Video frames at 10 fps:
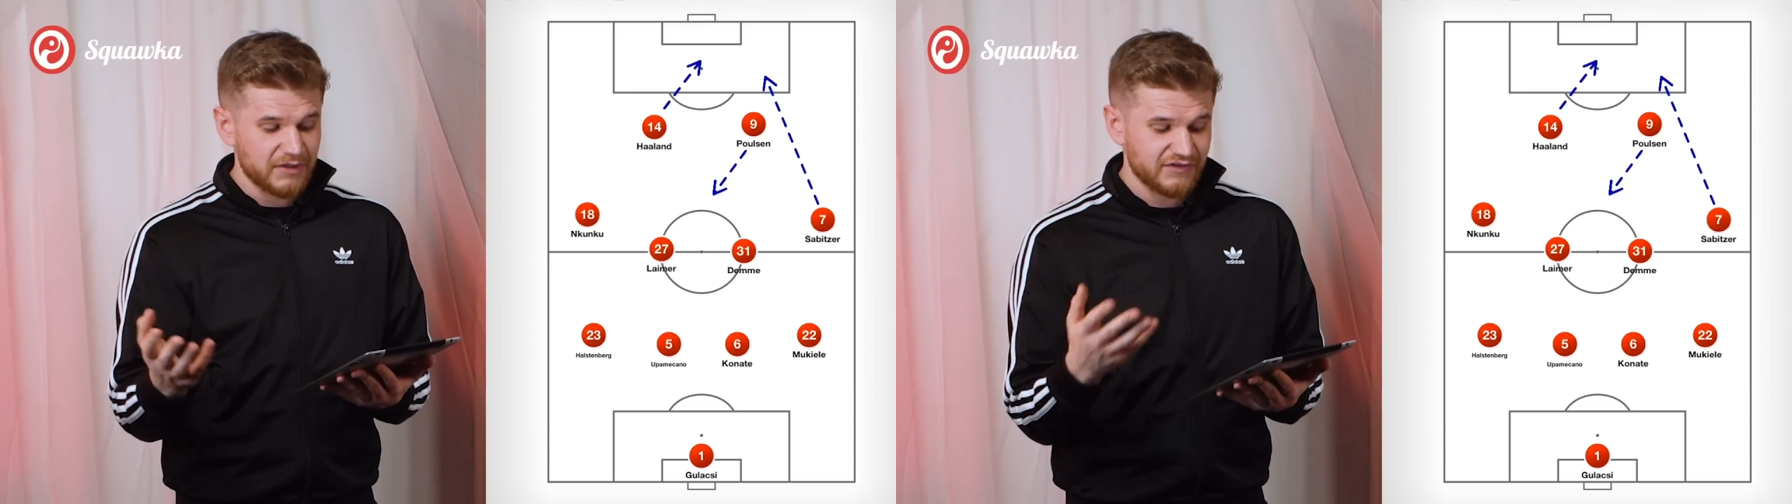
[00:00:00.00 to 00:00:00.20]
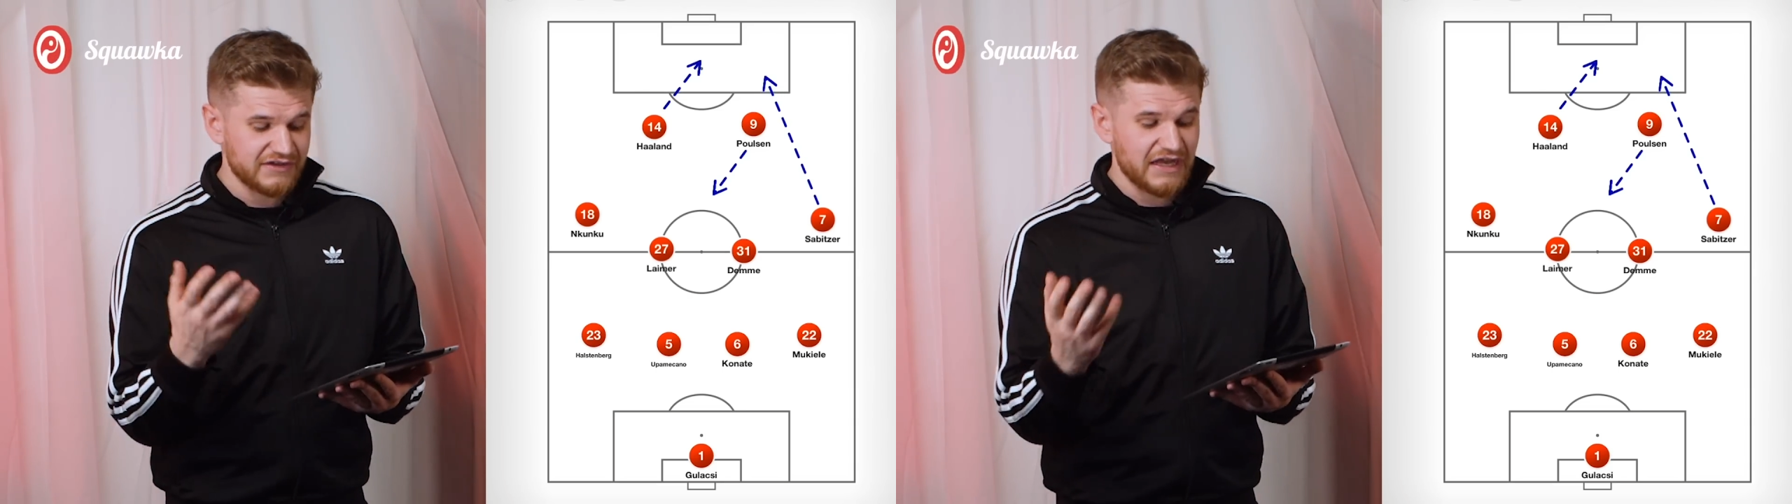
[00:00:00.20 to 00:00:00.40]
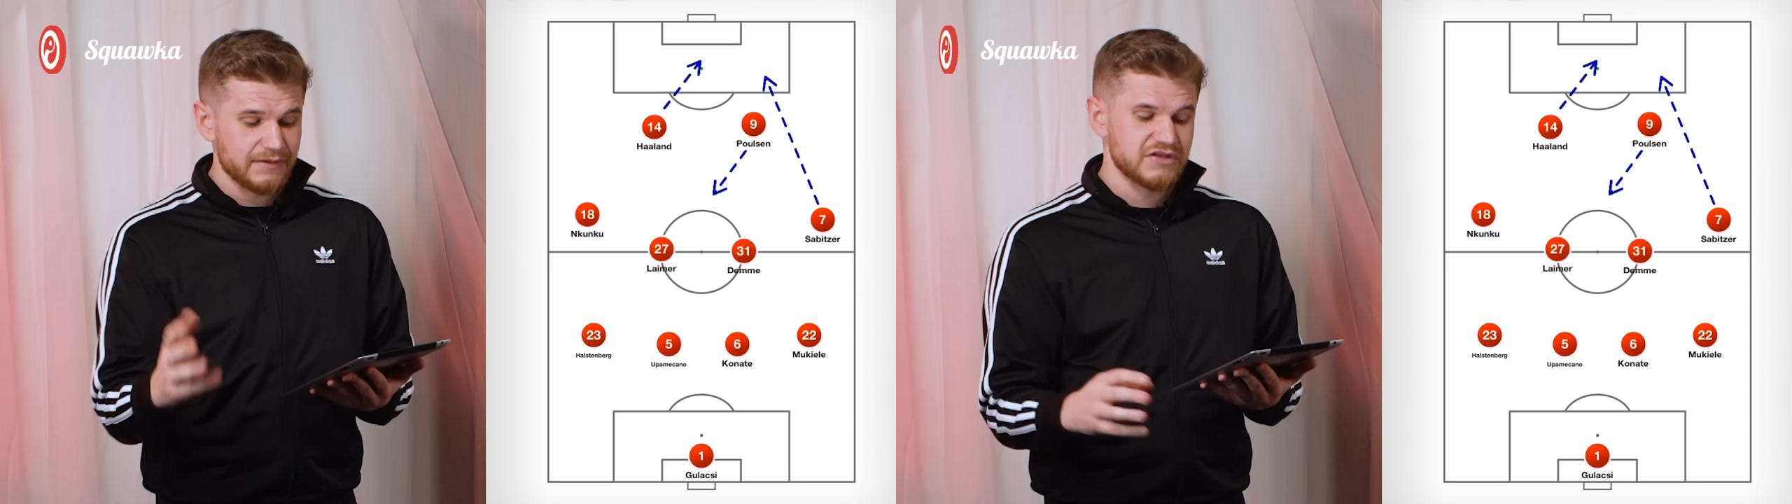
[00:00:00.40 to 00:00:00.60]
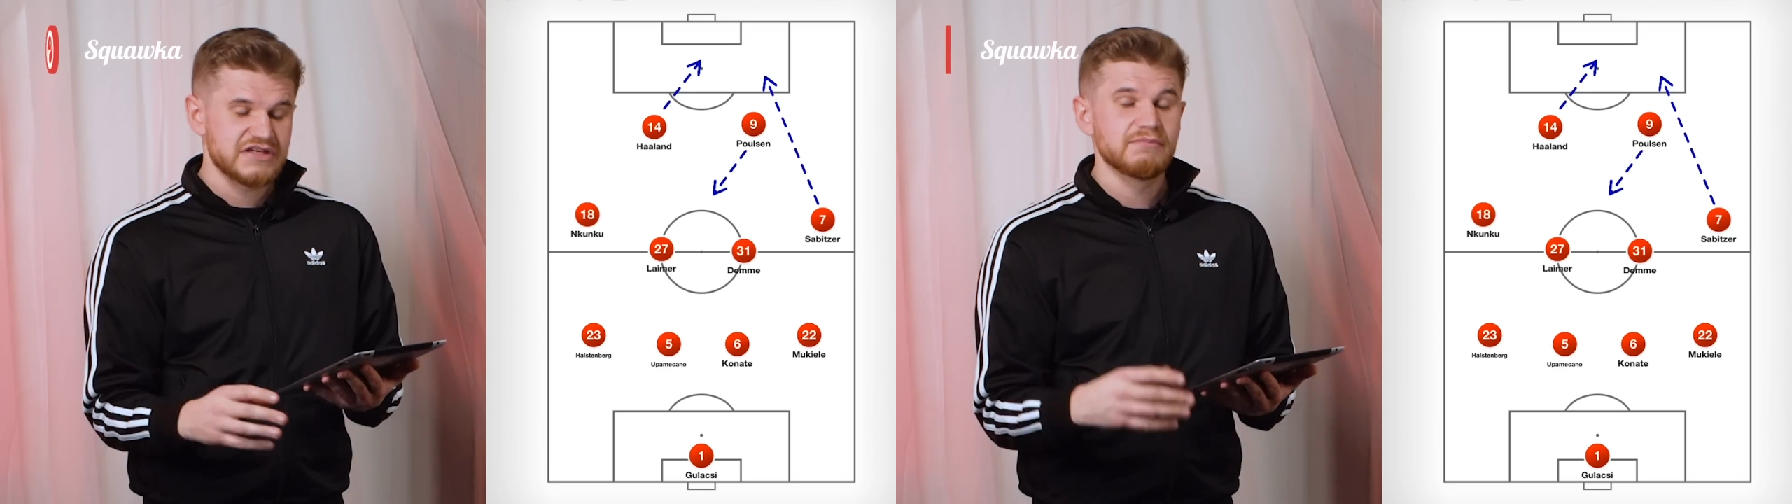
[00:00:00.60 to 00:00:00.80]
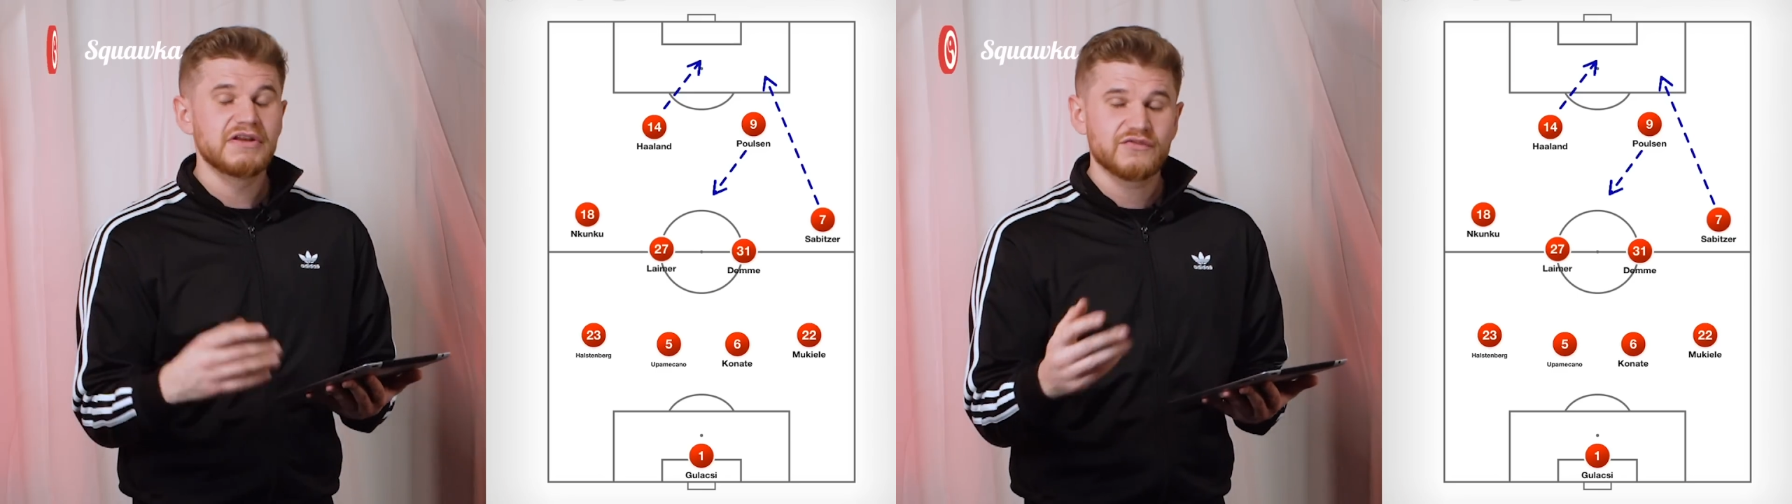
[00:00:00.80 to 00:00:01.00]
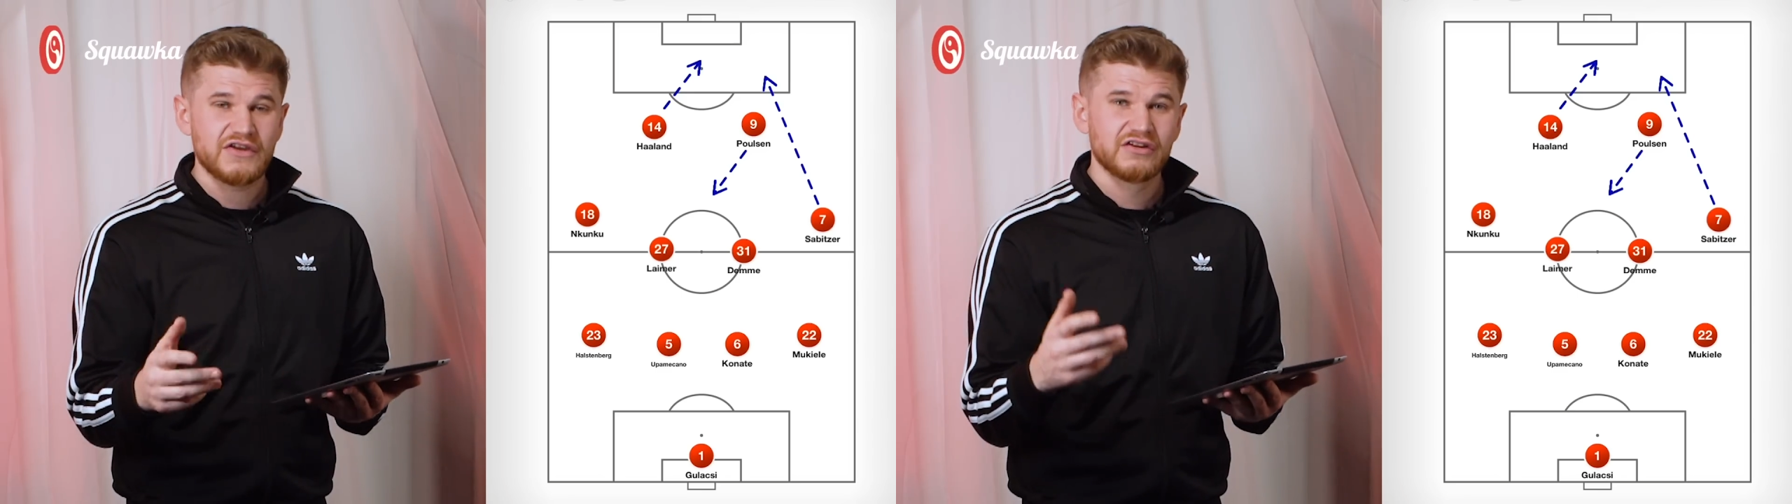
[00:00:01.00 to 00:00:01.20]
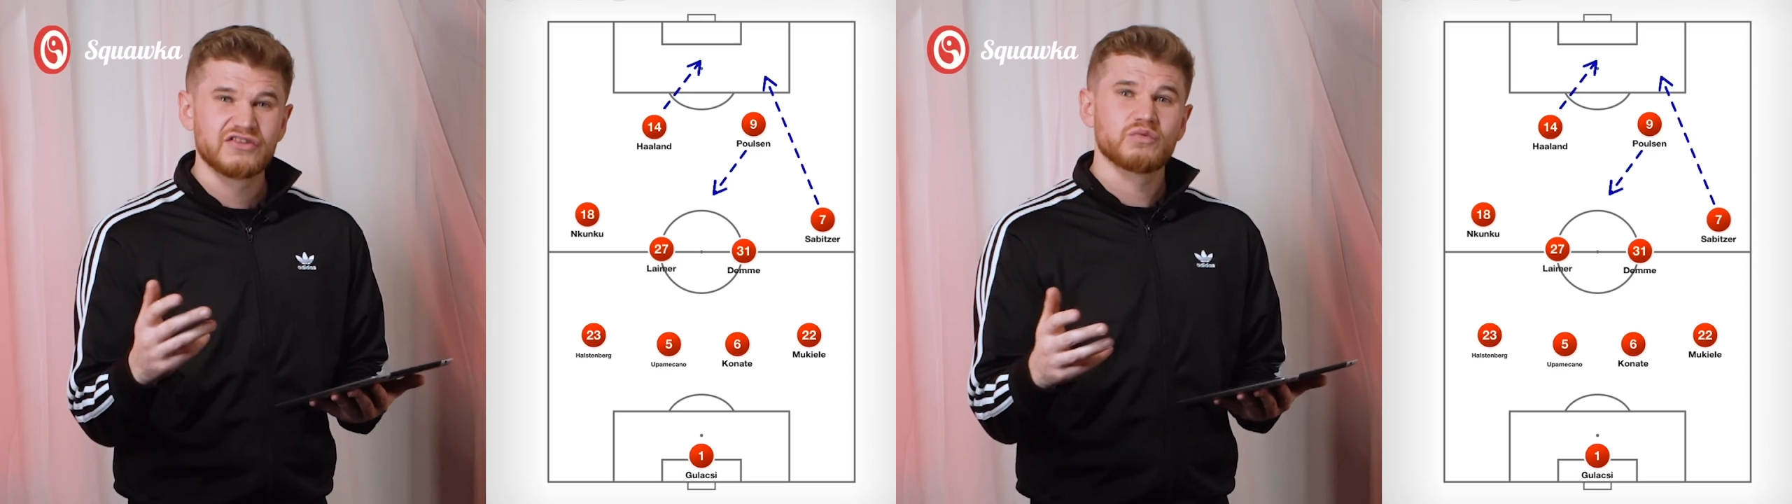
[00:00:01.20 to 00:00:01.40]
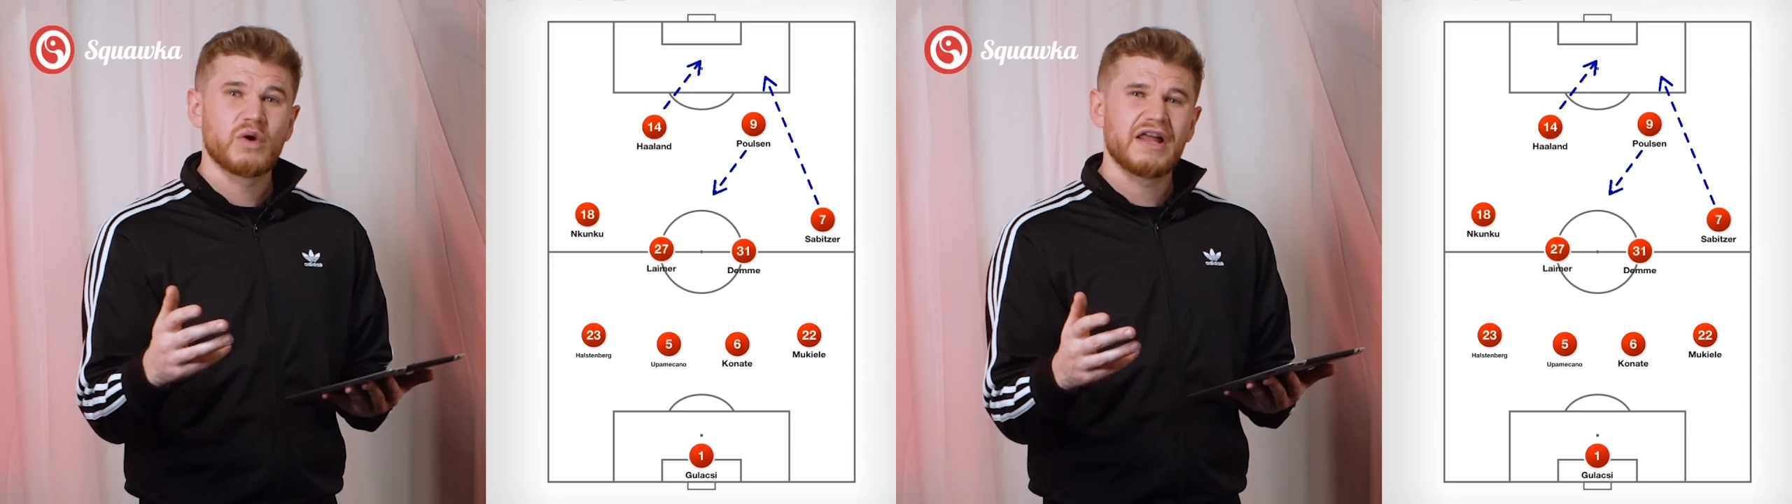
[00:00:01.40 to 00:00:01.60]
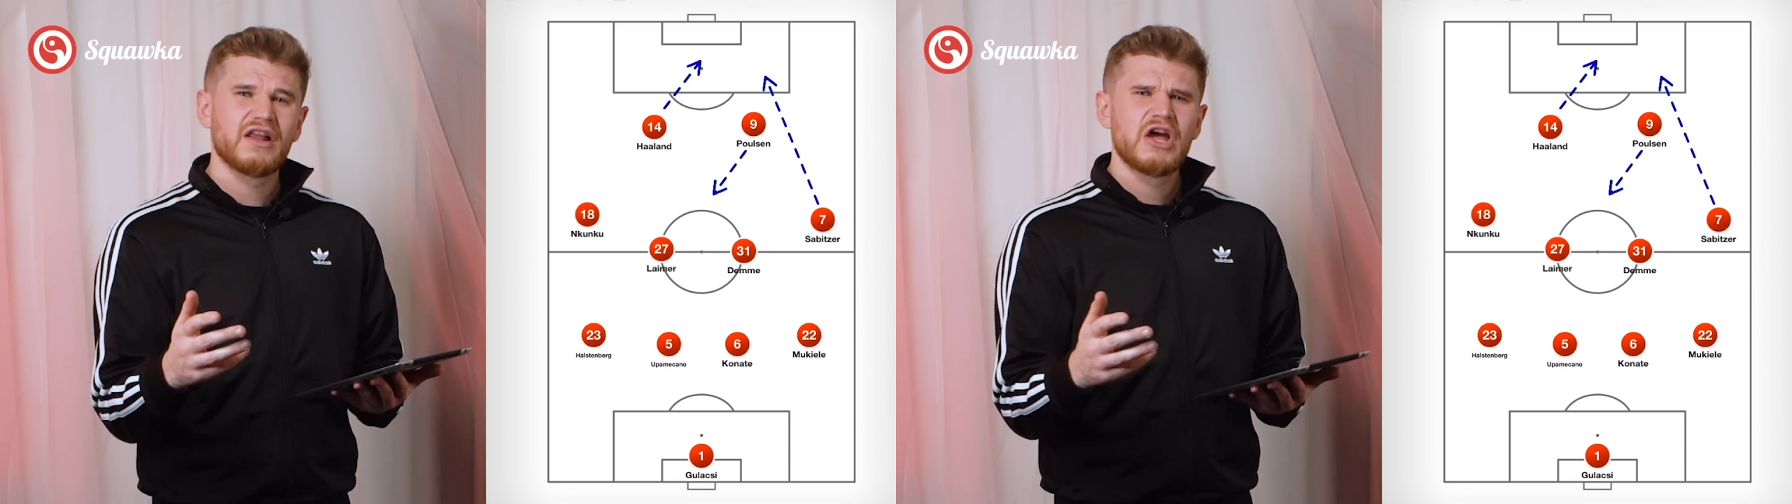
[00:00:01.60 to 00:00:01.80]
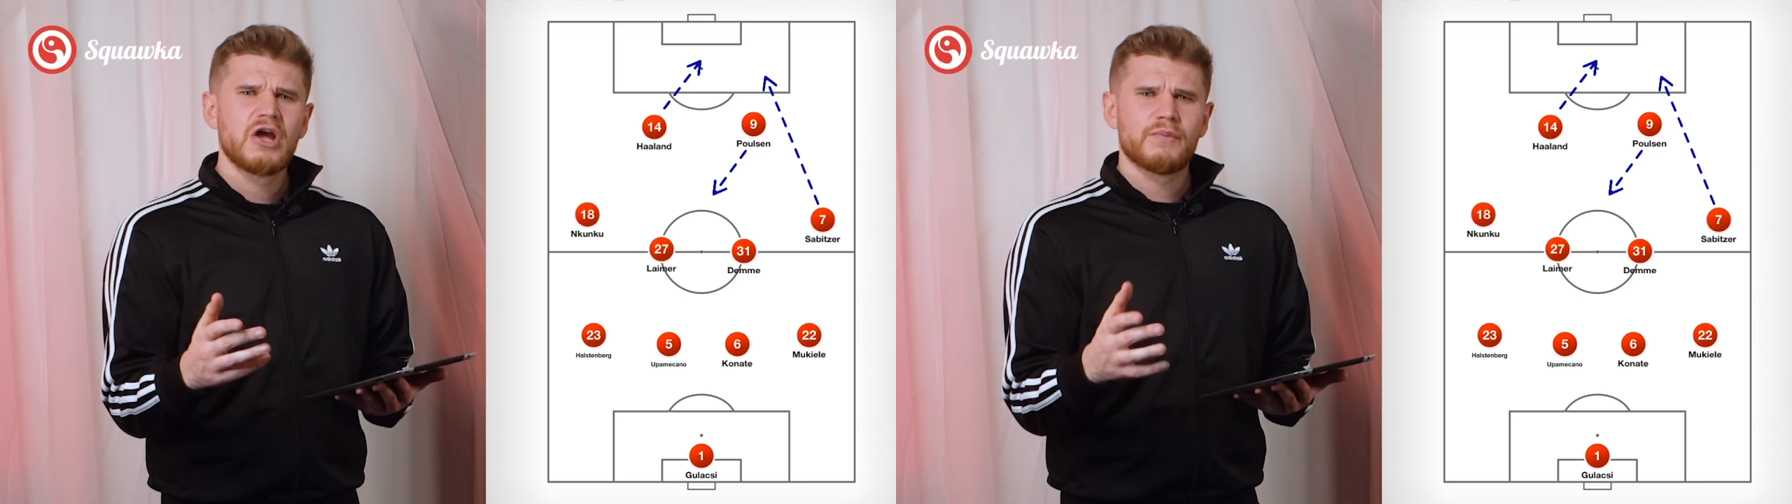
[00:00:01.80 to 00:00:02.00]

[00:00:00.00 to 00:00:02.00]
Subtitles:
of a diamond in midfield as well.